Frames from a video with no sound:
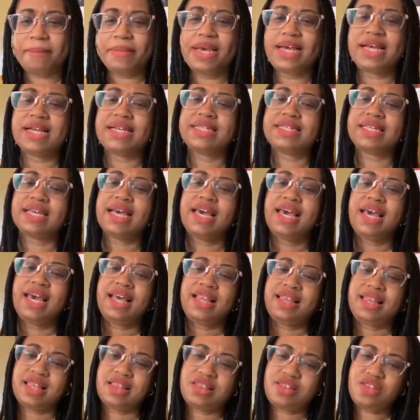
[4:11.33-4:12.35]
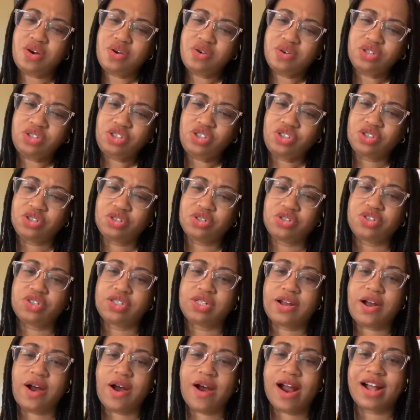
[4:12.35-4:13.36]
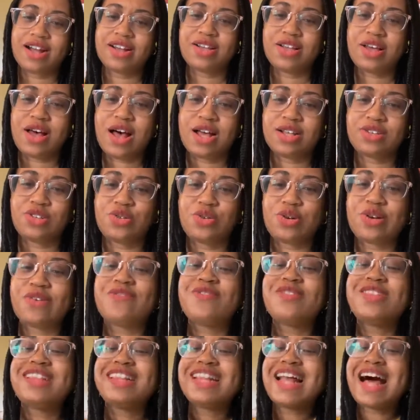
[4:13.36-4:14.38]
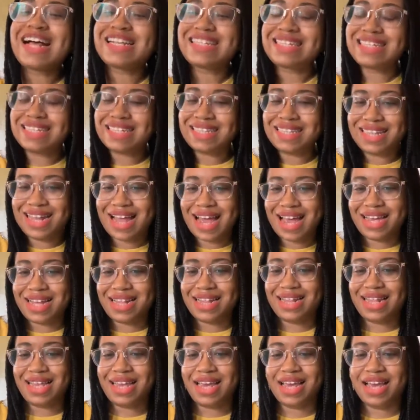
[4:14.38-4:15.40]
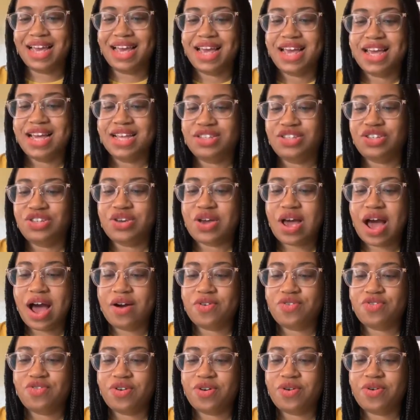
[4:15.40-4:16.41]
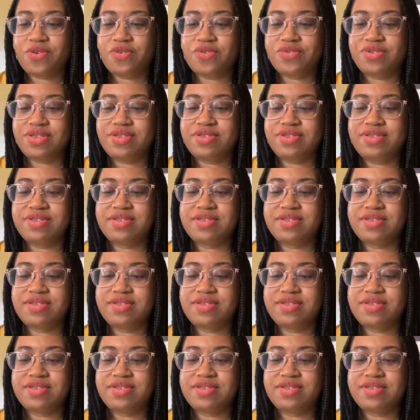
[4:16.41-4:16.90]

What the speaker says: because then those children are sort of less likely to outgrow